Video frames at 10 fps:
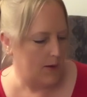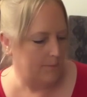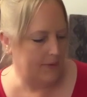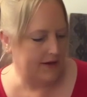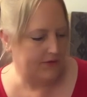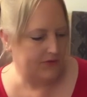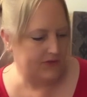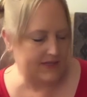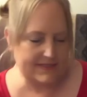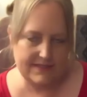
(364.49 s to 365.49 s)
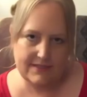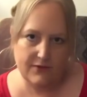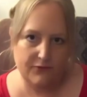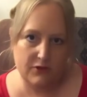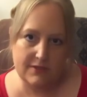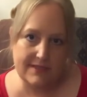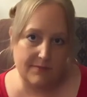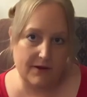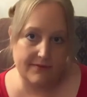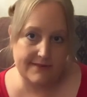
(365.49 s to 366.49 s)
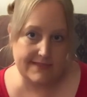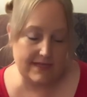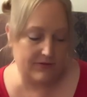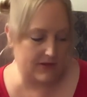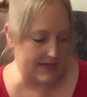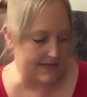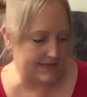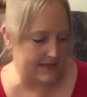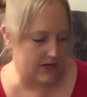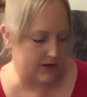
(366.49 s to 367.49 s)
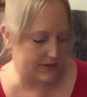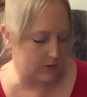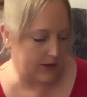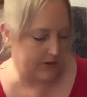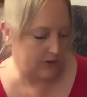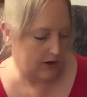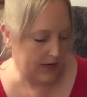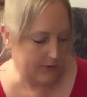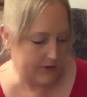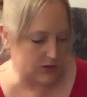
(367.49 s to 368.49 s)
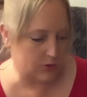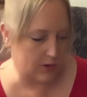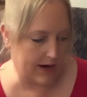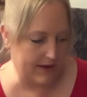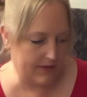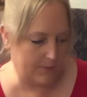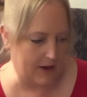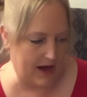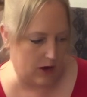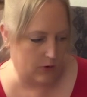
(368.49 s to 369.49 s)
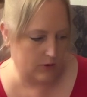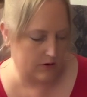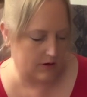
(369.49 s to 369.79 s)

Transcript: But this is the first time I've seen these there, so I thought I would try them out.